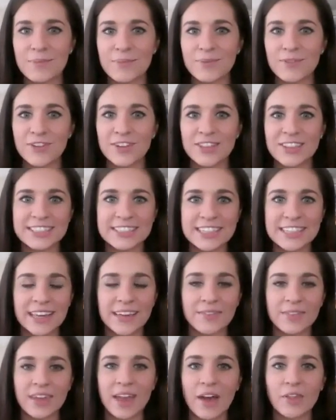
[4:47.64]
for the sake
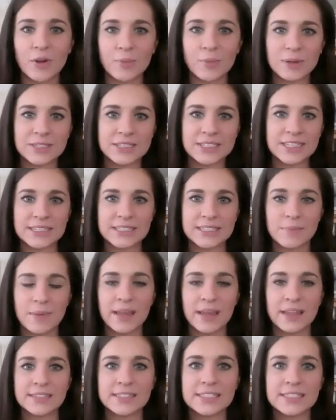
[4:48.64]
of the other
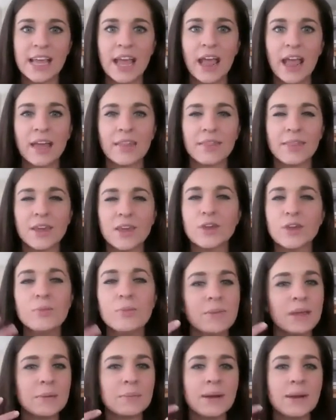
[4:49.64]
participants, that you
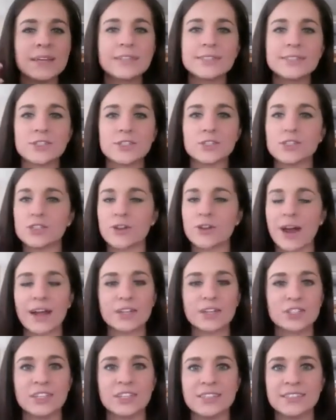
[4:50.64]
minimize
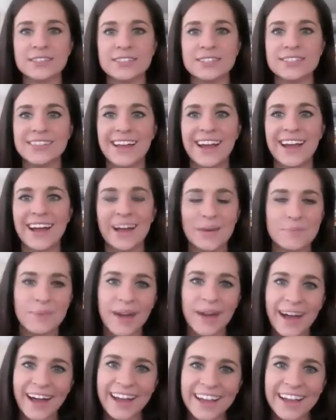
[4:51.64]
distractions
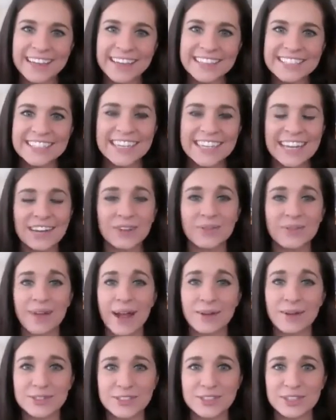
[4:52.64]
behind and
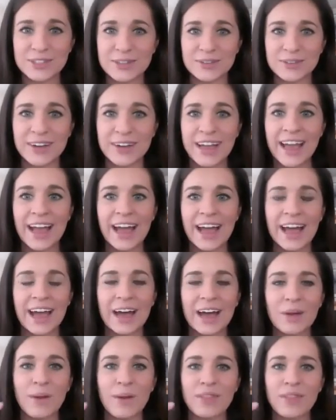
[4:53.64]
around you,
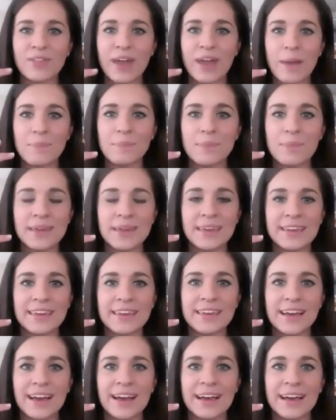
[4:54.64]
whether that
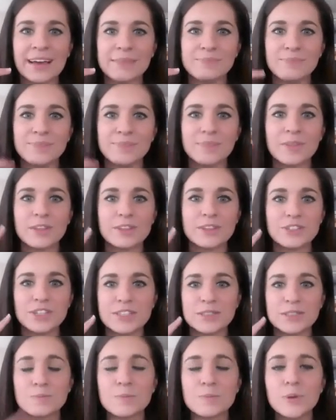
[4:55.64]
be
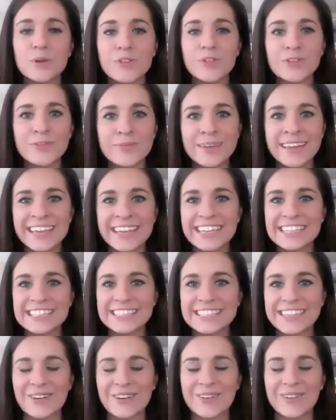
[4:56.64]
just movement
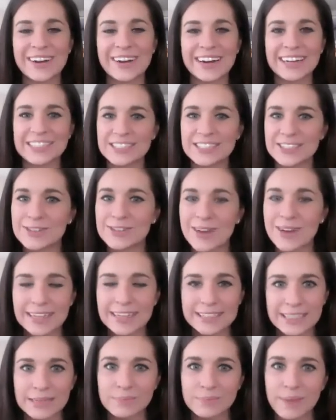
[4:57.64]
or a
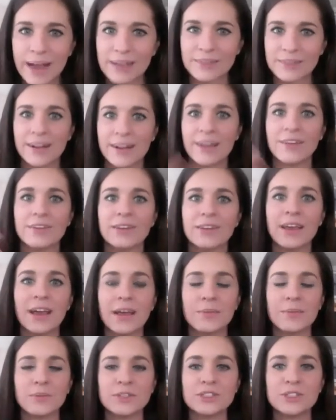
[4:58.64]
distracting background.
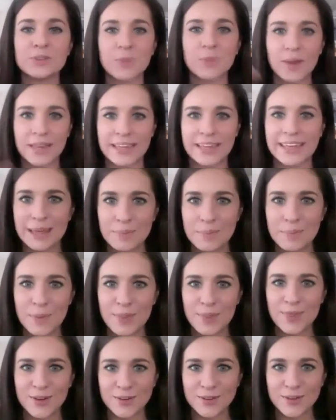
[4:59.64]
We just want to keep
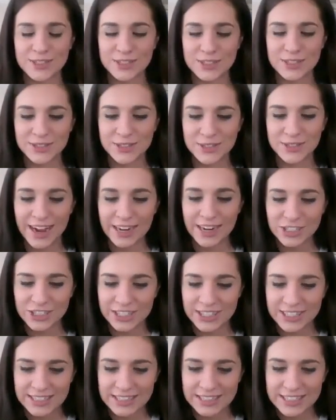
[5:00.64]
those
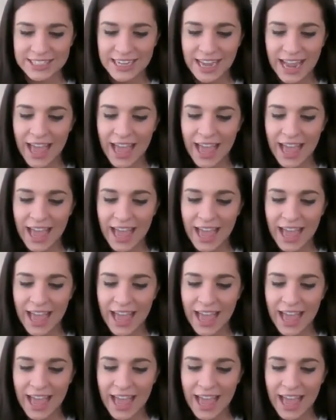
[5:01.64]
distractions